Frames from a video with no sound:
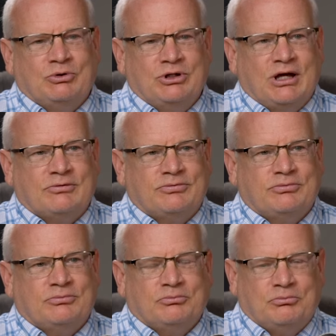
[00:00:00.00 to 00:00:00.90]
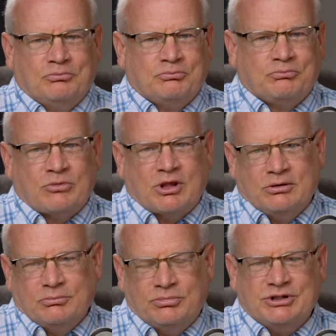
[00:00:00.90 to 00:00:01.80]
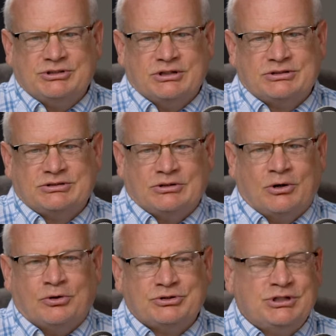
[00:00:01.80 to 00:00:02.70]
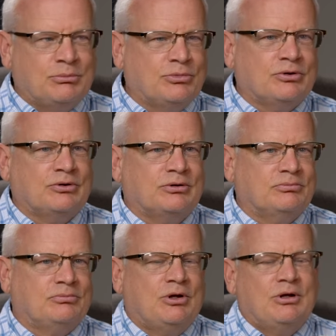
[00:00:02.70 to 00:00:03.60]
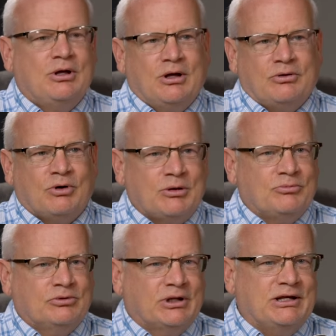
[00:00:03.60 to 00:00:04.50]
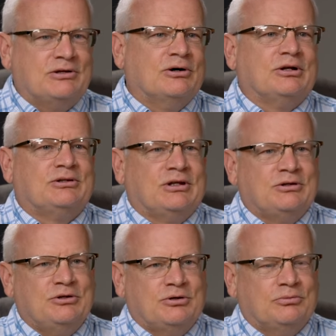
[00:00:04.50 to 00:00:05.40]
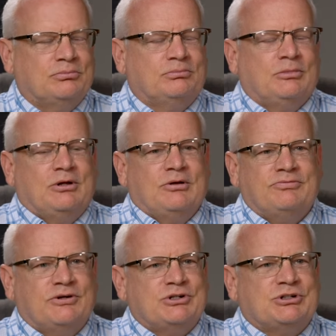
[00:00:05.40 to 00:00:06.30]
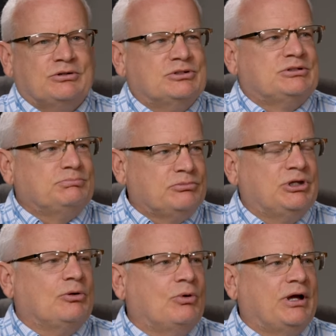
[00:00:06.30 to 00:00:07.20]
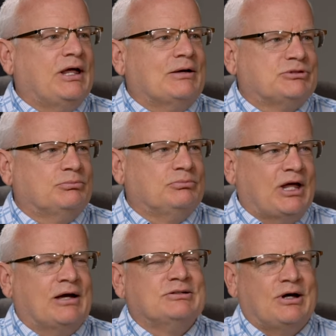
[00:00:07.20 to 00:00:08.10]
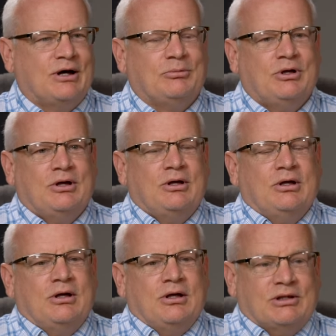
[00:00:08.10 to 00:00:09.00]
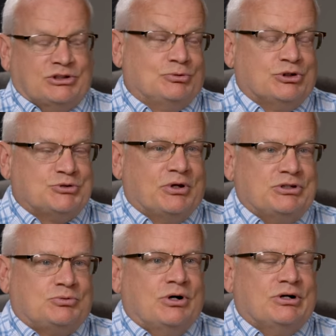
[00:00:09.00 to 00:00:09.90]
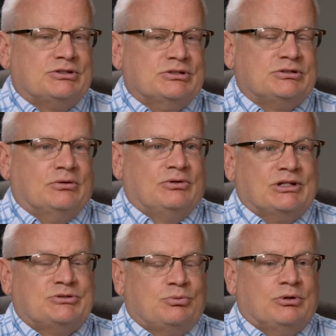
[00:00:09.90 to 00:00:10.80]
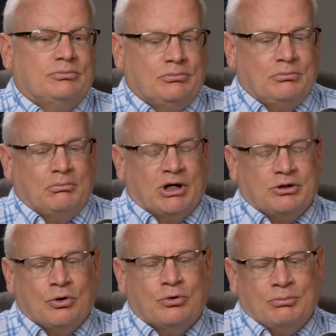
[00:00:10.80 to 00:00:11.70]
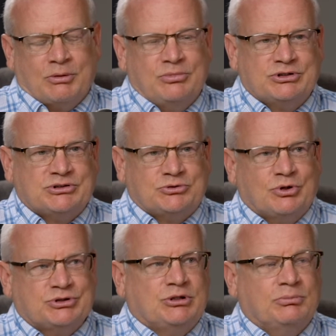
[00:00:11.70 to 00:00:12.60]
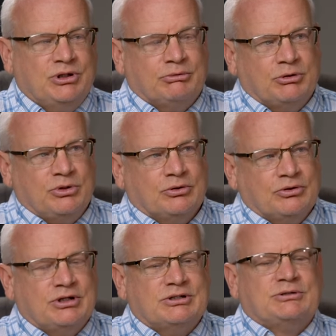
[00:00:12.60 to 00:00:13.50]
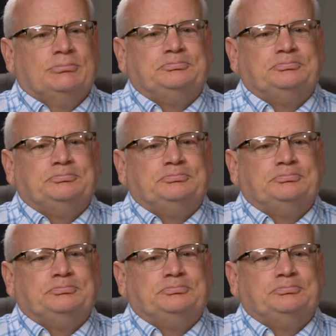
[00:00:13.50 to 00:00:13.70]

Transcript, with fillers: you have a place that's all timber and great lake on it that you can fish and just get away and have some downtime, mm-hmm. that's what this place was. And so that's what my goal in my business was, to be able to build this.